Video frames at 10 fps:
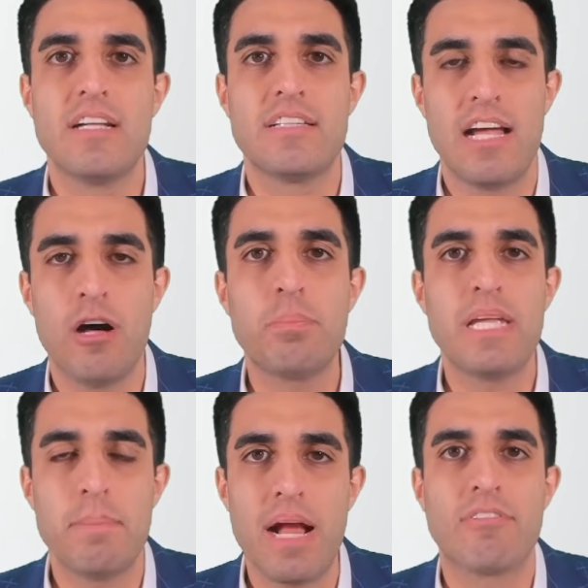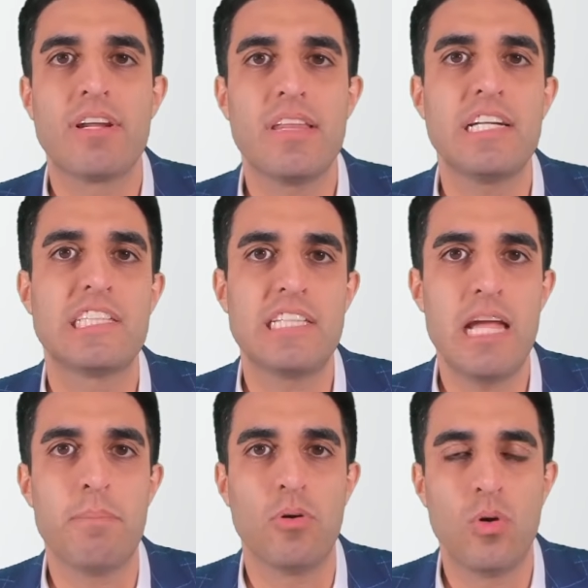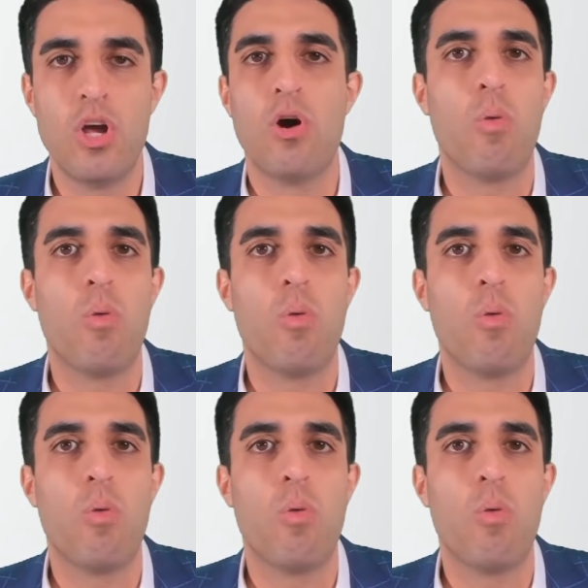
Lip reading: to help keep everything stable